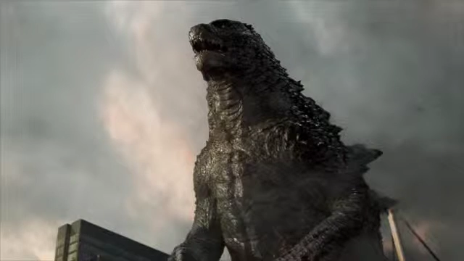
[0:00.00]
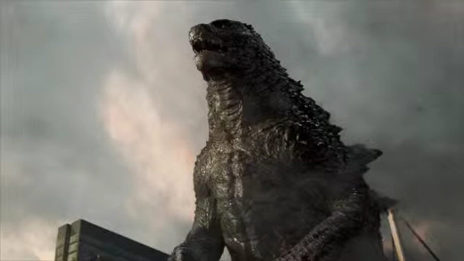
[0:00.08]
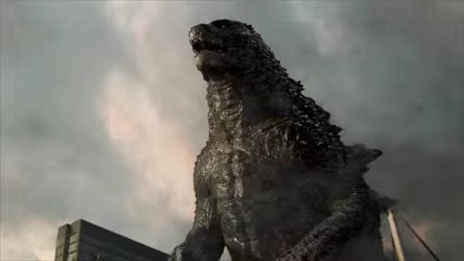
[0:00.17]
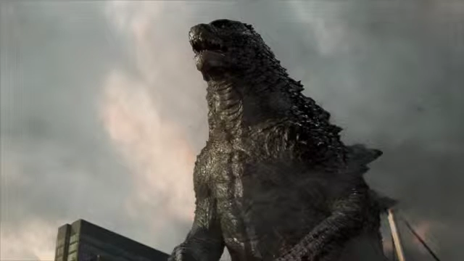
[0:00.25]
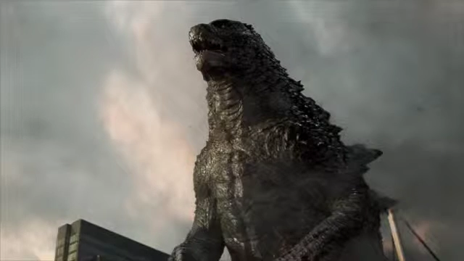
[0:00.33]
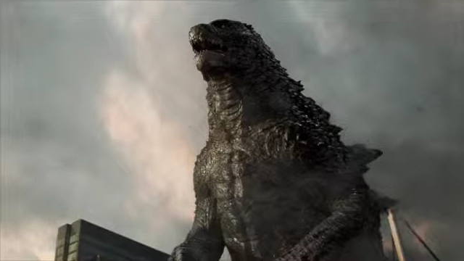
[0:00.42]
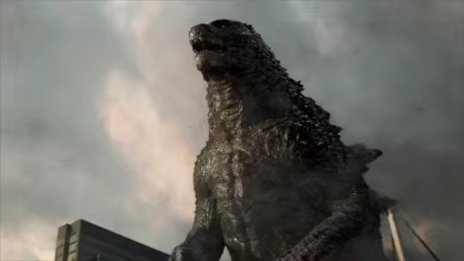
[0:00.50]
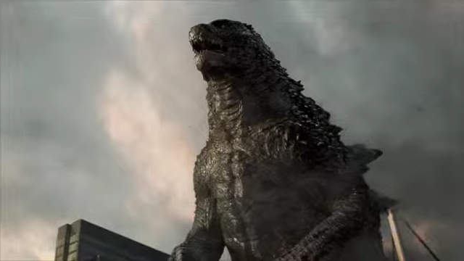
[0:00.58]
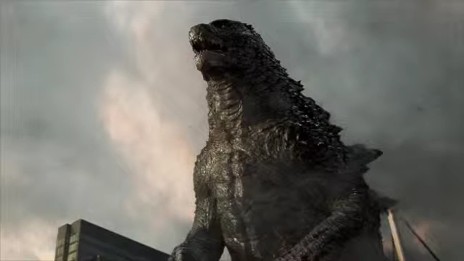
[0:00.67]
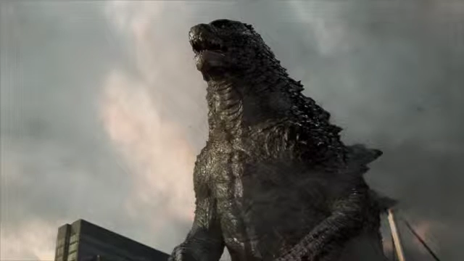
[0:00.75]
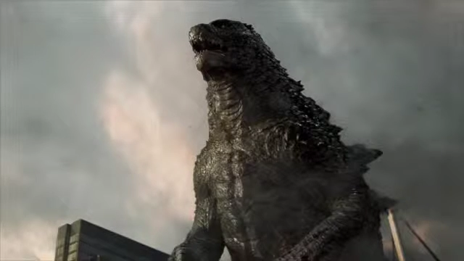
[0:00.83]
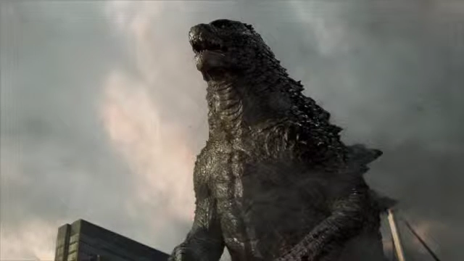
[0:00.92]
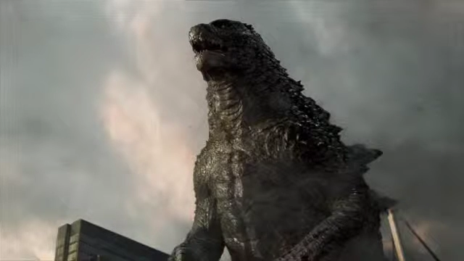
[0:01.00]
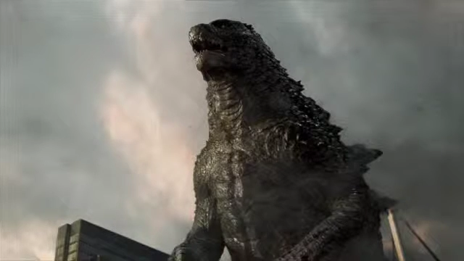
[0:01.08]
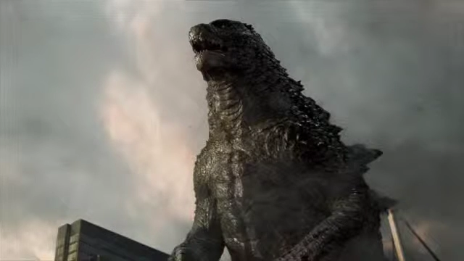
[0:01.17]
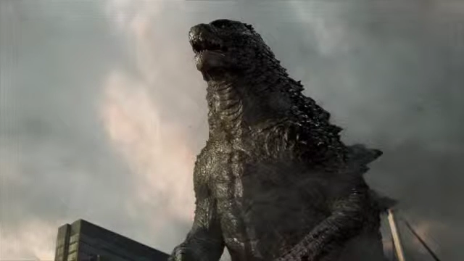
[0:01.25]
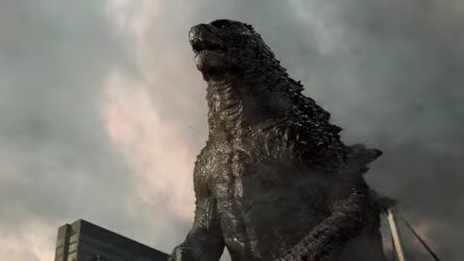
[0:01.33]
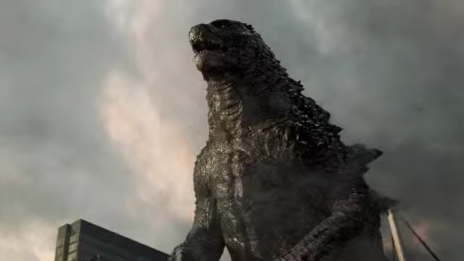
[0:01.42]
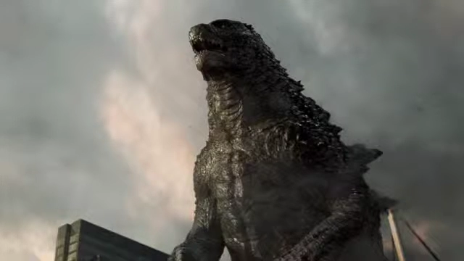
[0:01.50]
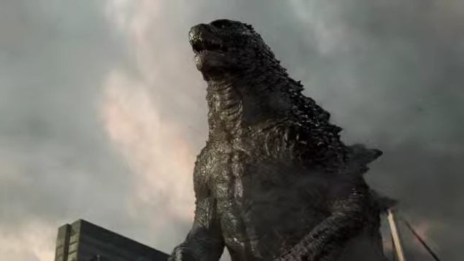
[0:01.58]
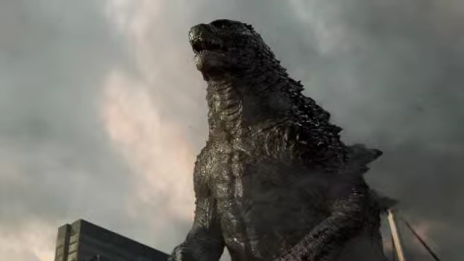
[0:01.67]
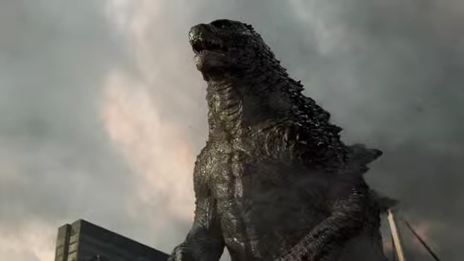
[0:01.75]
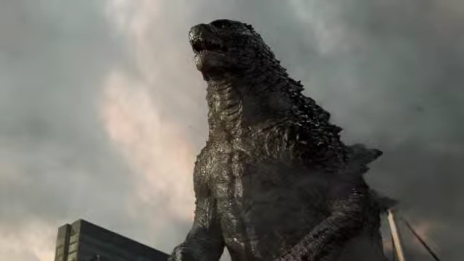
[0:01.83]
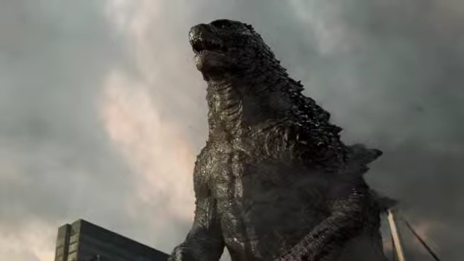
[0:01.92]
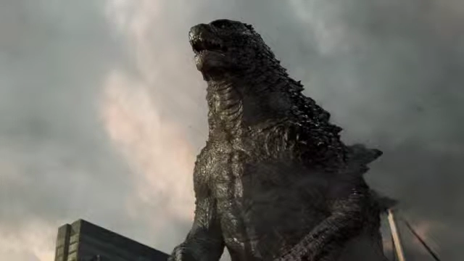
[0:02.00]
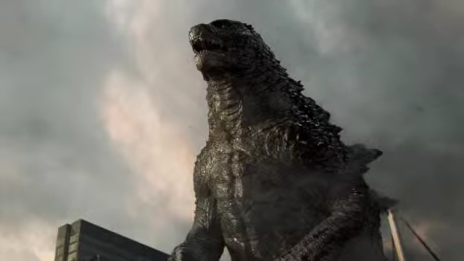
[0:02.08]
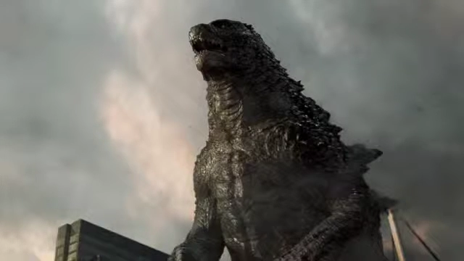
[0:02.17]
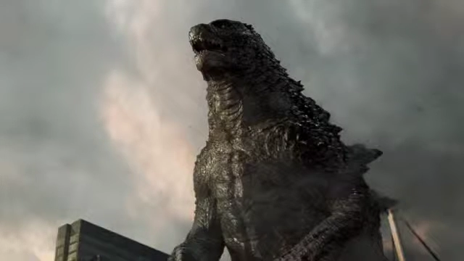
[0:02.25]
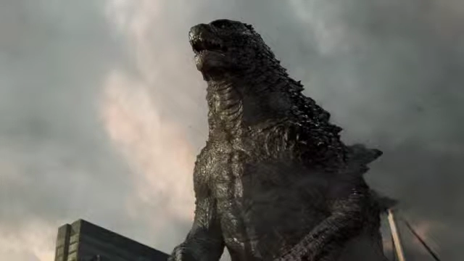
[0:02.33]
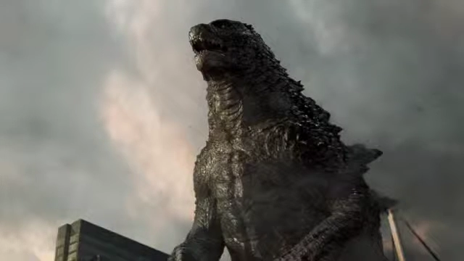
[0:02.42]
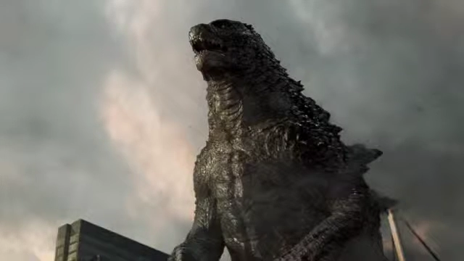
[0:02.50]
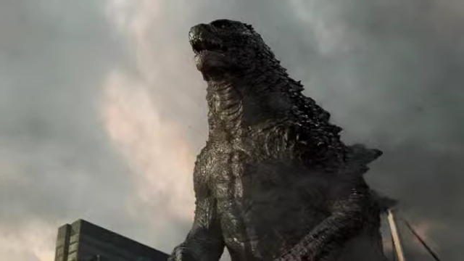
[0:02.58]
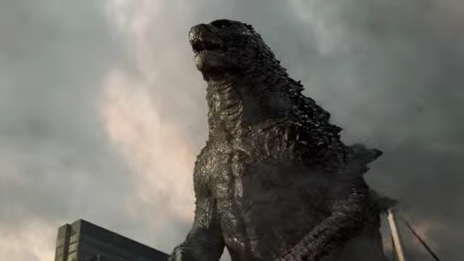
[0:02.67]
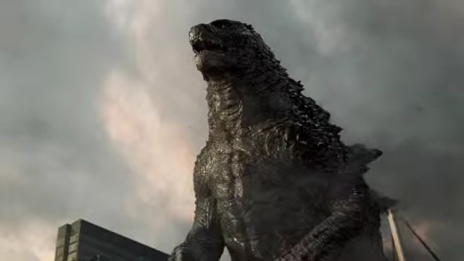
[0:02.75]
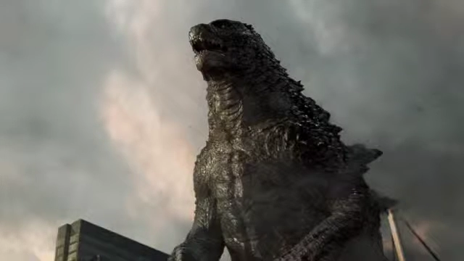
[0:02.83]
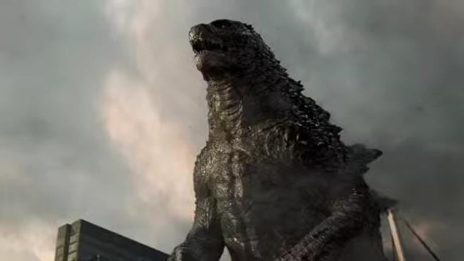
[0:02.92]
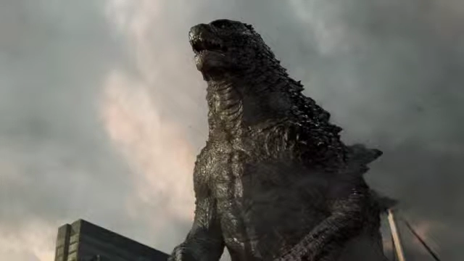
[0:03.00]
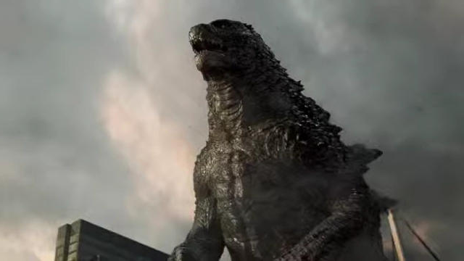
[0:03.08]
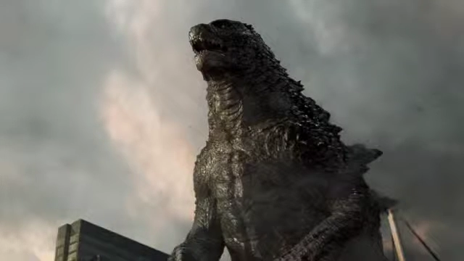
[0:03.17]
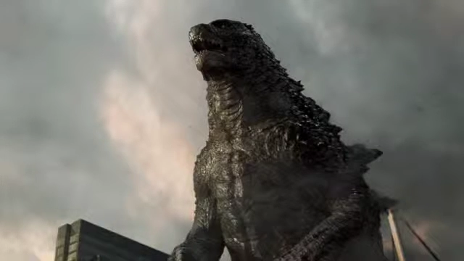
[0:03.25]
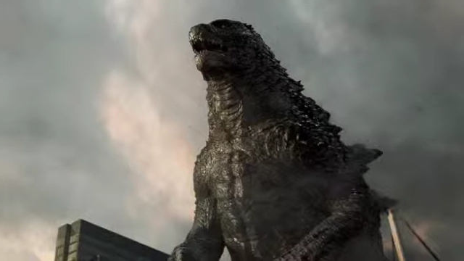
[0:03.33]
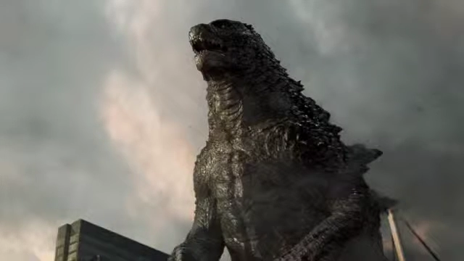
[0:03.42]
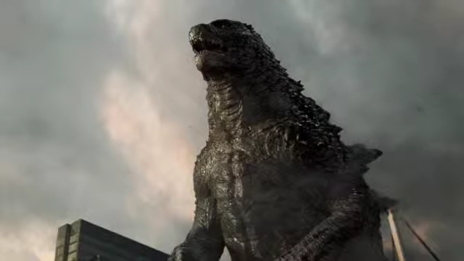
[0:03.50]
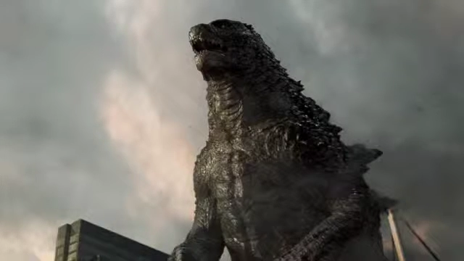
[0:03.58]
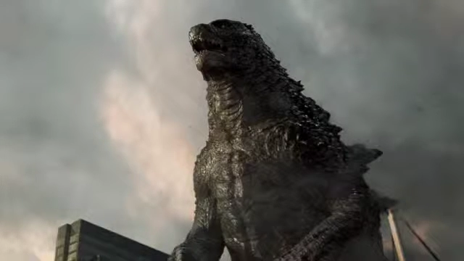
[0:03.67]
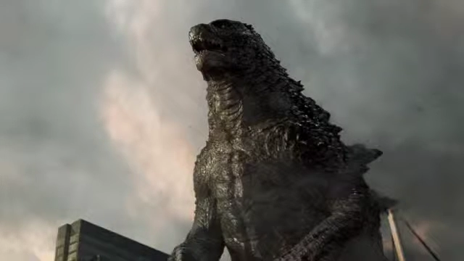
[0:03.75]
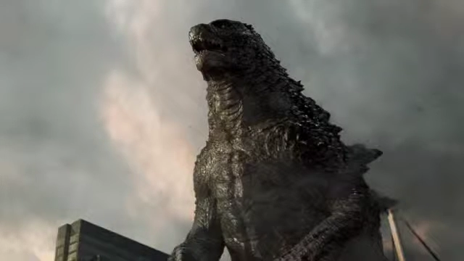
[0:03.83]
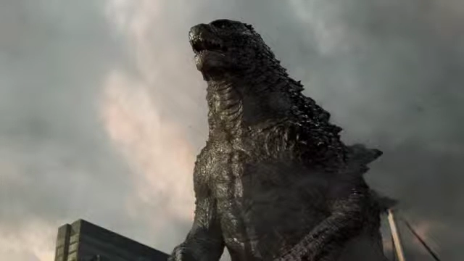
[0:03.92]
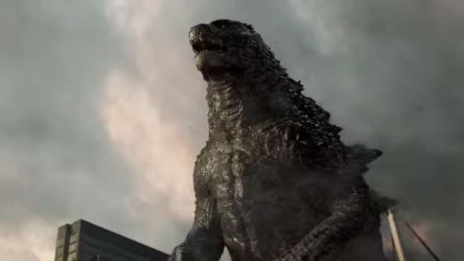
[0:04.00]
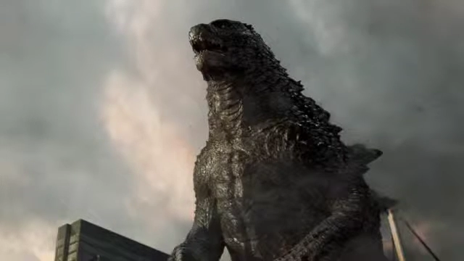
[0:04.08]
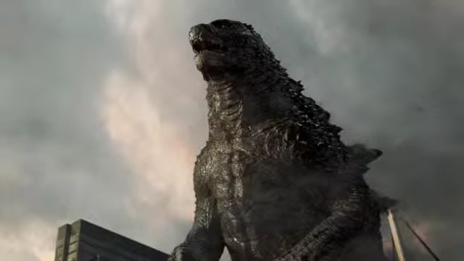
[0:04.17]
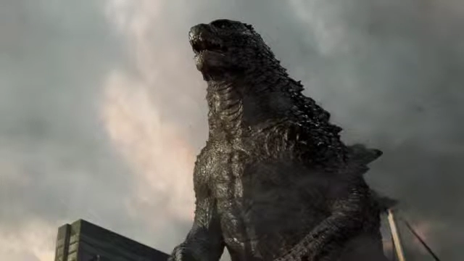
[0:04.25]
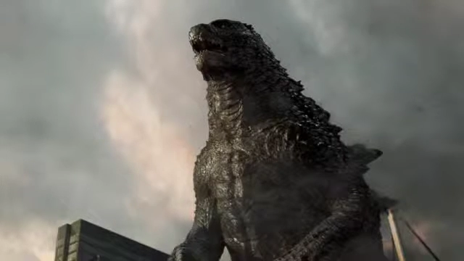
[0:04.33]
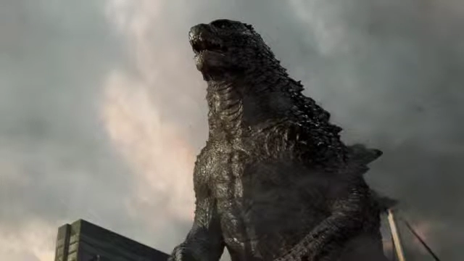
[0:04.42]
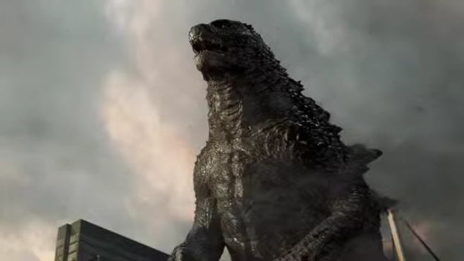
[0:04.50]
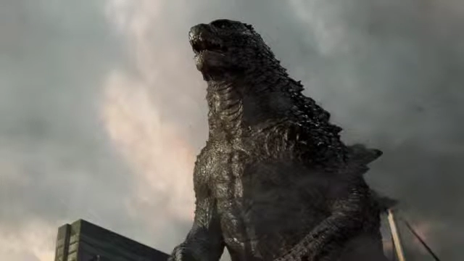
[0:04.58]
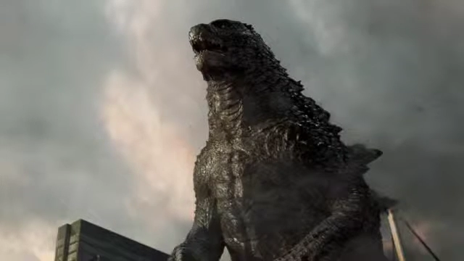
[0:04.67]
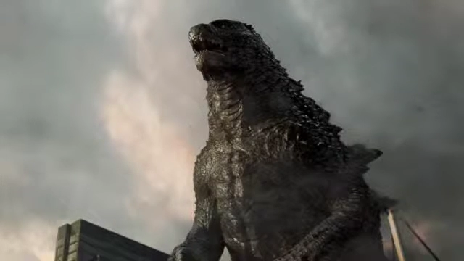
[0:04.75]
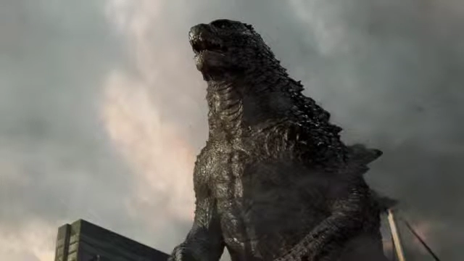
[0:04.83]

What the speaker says: [unreadable: no face in view]